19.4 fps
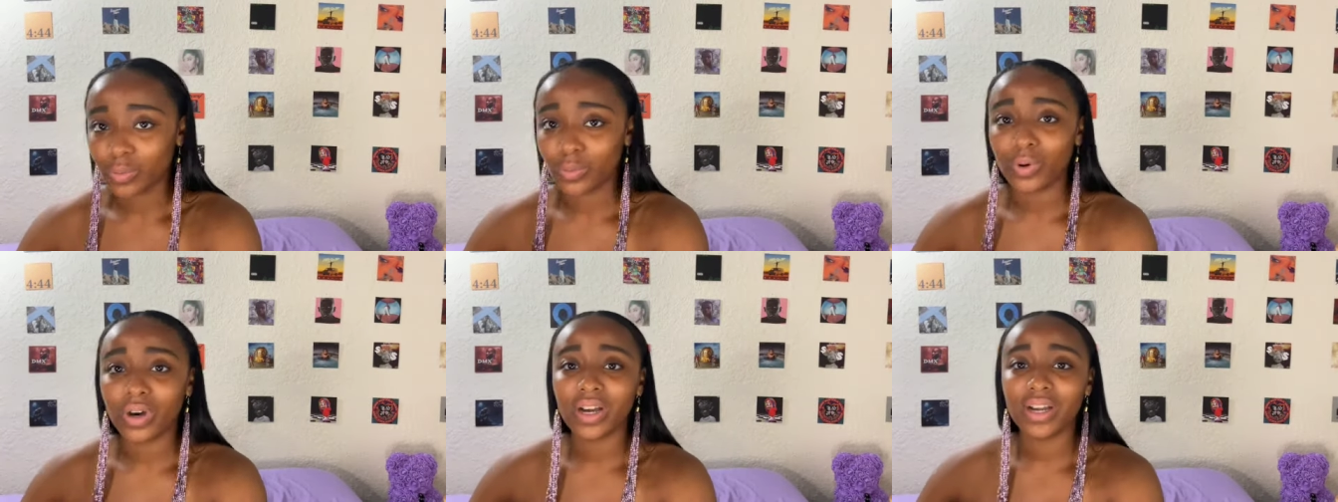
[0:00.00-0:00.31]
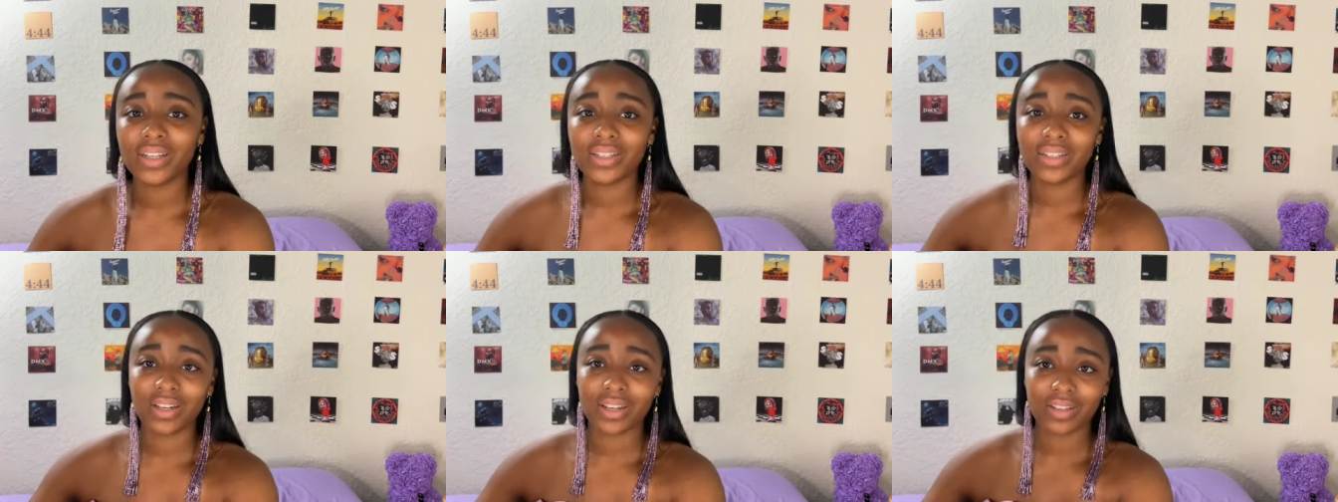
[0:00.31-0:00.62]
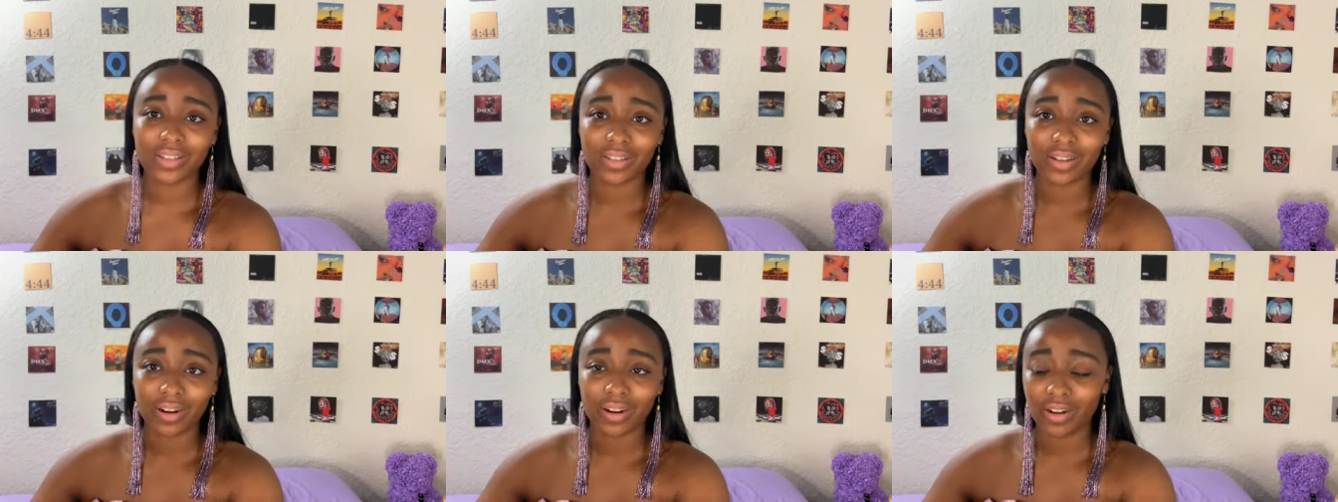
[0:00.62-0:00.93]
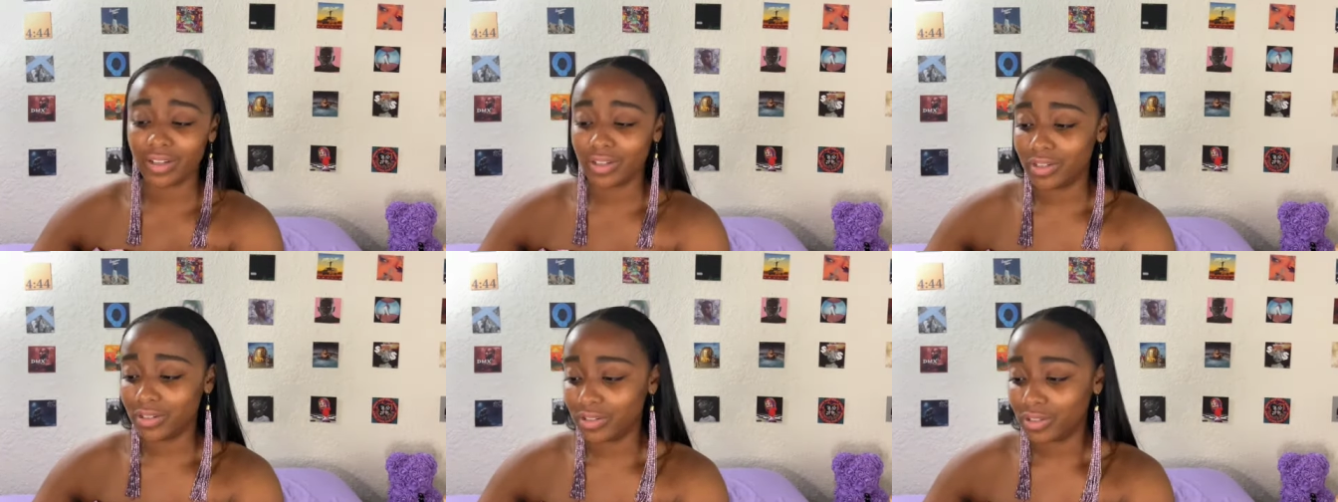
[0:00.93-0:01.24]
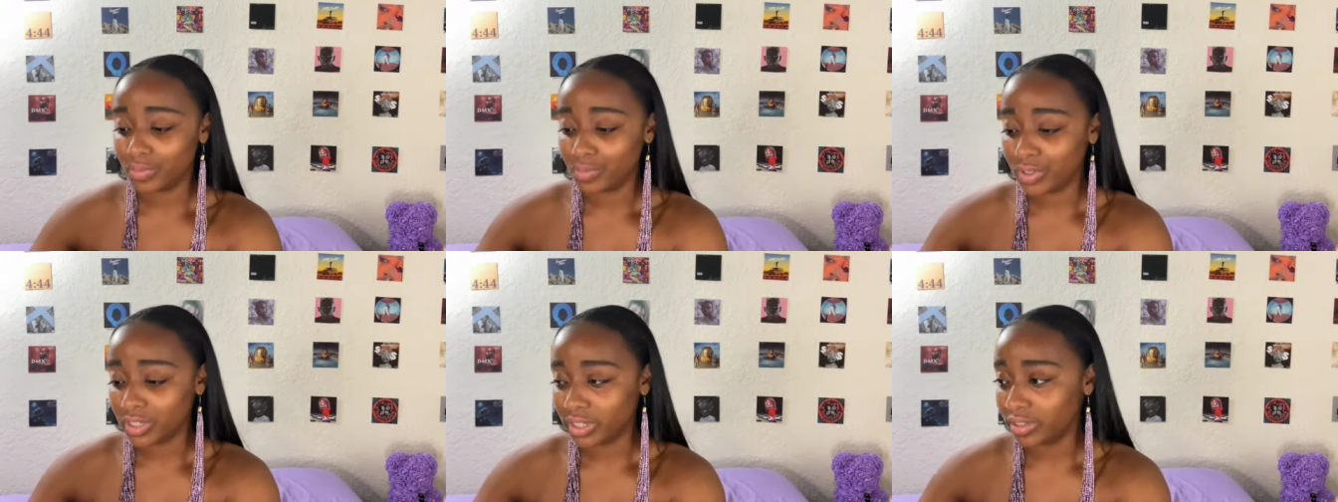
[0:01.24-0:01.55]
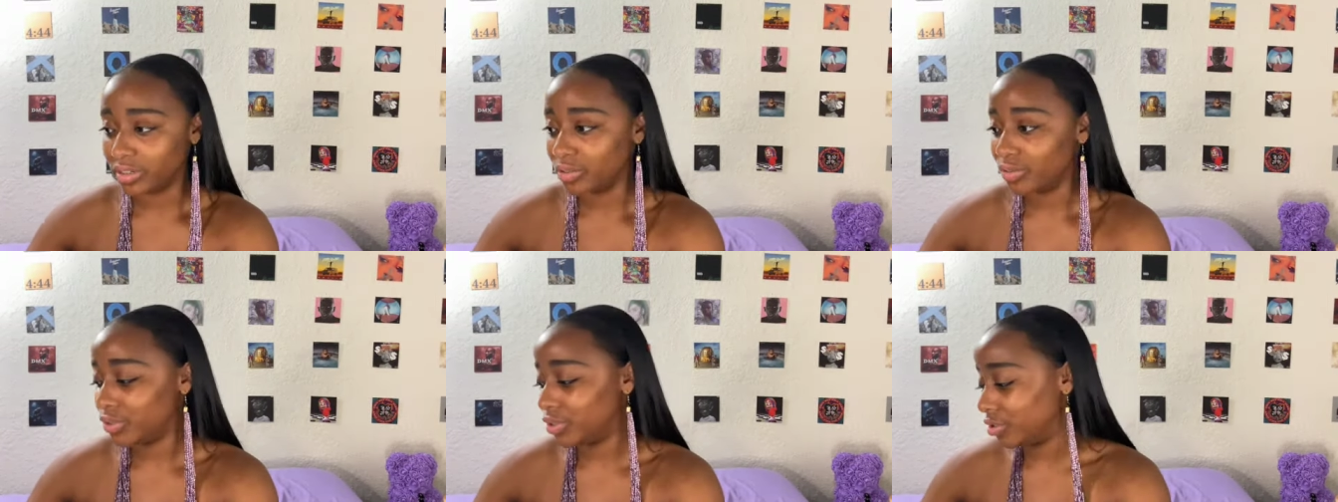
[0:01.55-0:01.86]
why did I start a YouTube
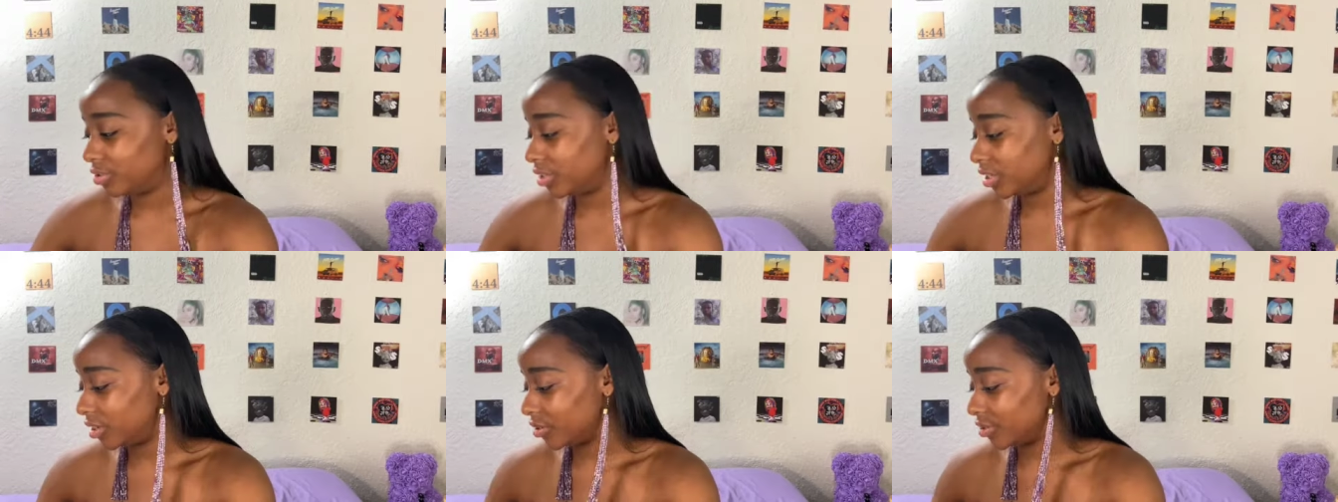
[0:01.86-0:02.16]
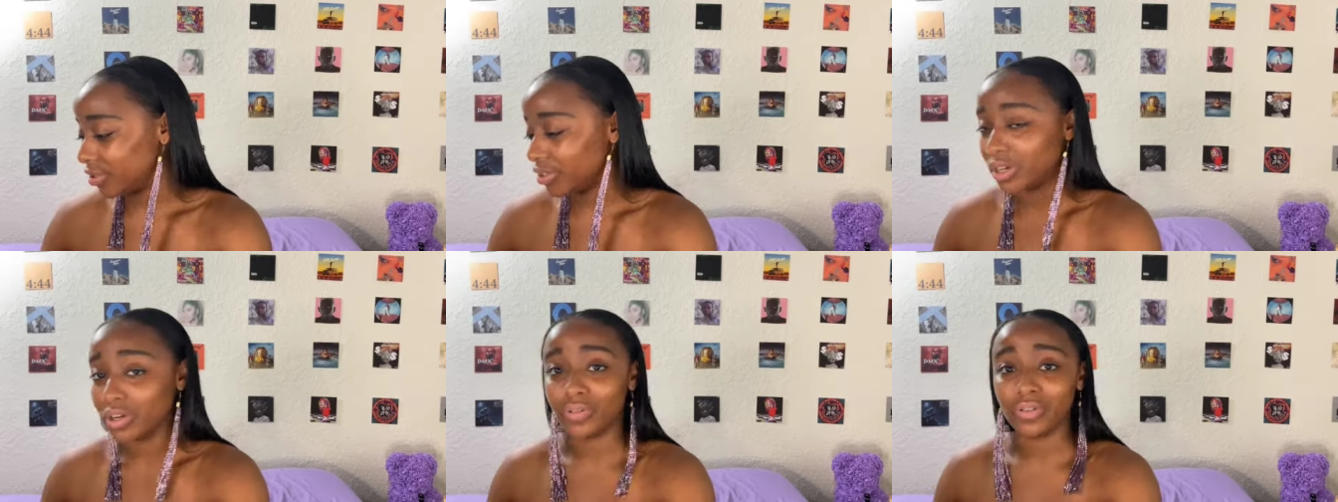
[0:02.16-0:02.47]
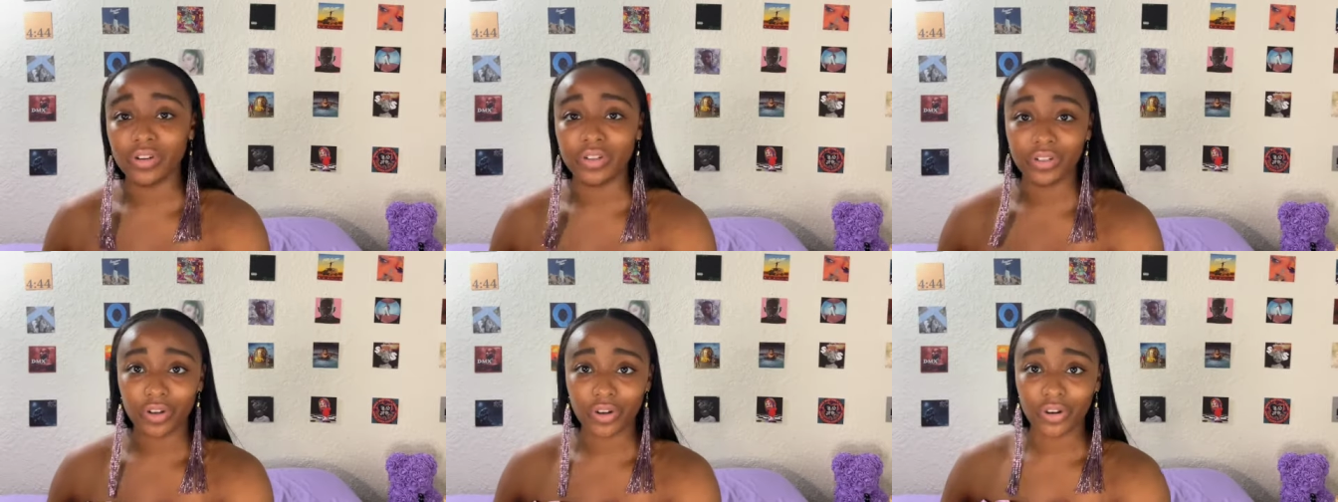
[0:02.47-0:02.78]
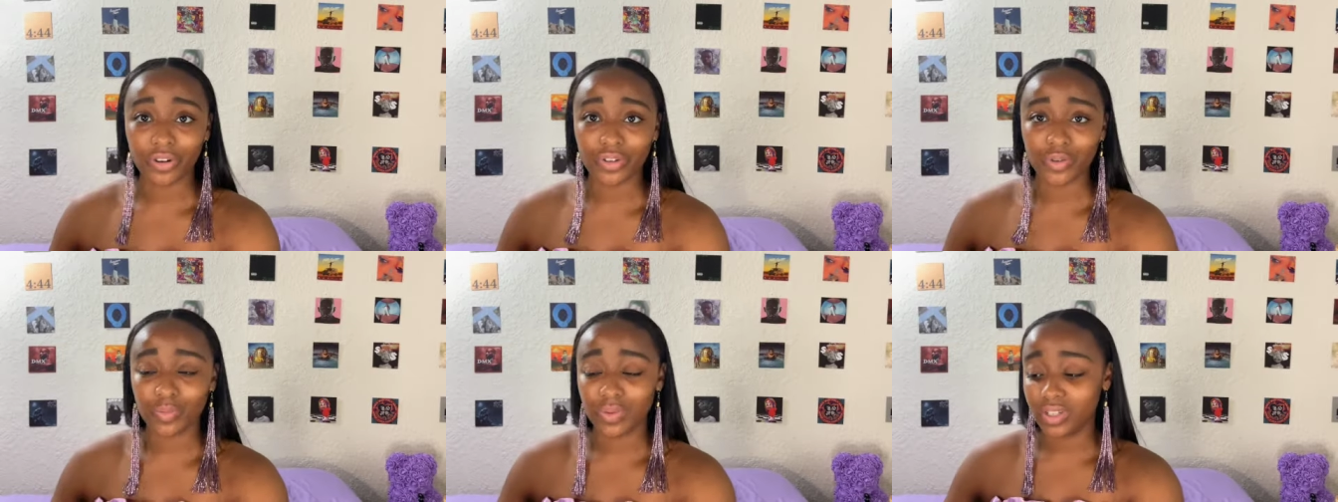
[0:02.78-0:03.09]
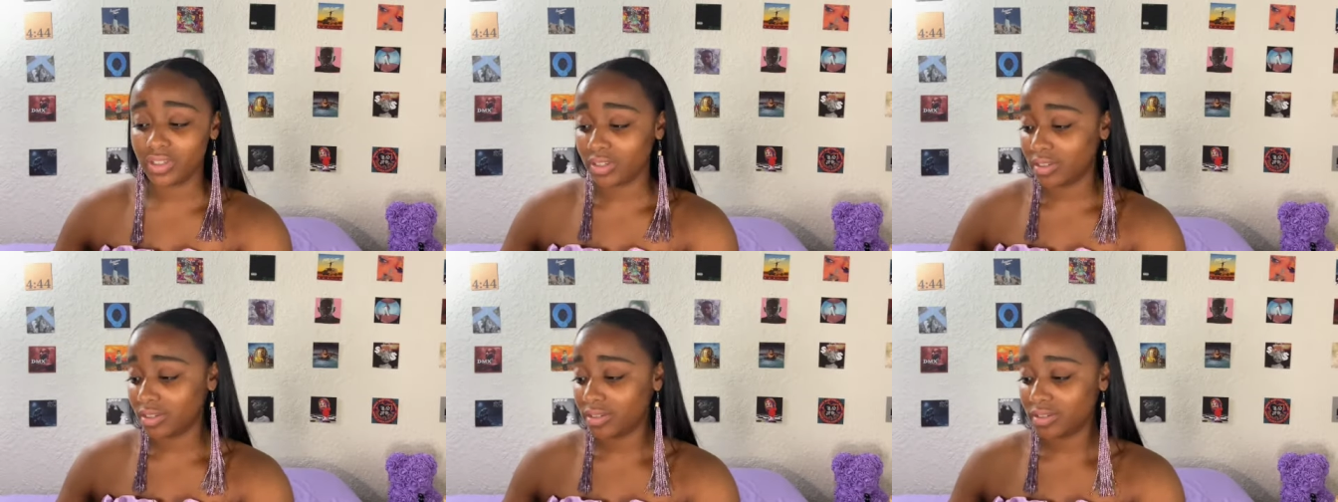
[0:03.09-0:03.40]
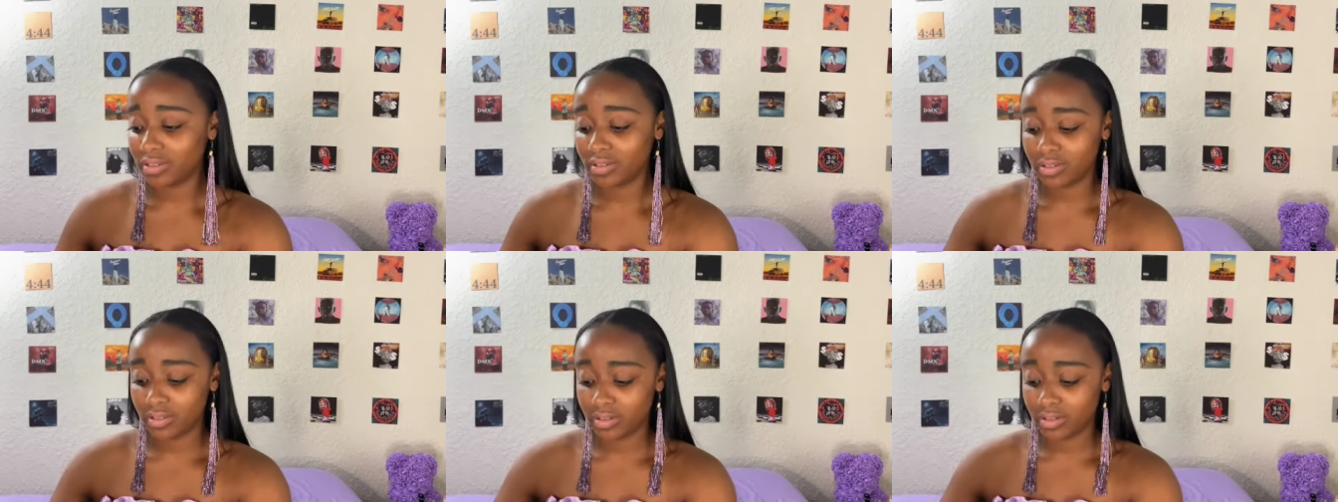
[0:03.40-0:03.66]
channel two years ago on Christmas?